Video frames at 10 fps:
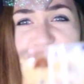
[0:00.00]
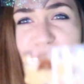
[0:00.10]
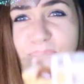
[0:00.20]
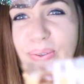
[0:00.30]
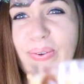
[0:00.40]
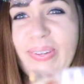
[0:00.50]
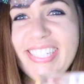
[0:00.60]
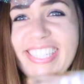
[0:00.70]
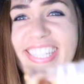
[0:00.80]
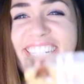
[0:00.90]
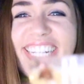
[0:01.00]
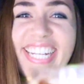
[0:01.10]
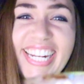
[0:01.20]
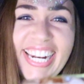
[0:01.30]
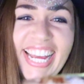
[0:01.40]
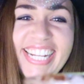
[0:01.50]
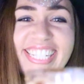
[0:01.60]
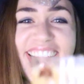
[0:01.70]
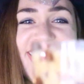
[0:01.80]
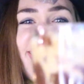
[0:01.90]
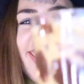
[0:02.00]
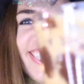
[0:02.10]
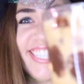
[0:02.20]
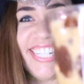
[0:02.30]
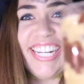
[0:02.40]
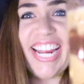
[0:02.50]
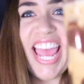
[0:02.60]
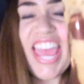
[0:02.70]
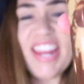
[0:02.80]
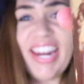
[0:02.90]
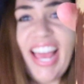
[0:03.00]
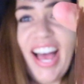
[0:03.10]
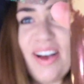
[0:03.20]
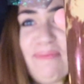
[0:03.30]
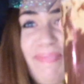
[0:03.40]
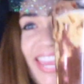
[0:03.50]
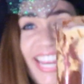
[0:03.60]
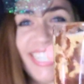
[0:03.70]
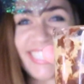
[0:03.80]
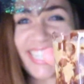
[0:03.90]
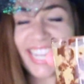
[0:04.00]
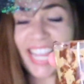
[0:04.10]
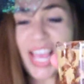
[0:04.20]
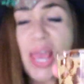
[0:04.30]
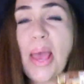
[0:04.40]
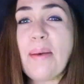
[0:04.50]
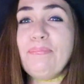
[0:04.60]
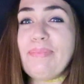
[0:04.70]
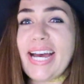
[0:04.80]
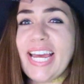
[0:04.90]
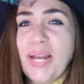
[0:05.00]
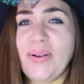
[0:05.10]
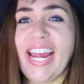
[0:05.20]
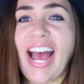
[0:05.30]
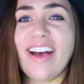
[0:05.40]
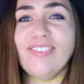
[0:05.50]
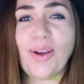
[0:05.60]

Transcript: Ooh, it's looking nice and chilly and amazing. But we have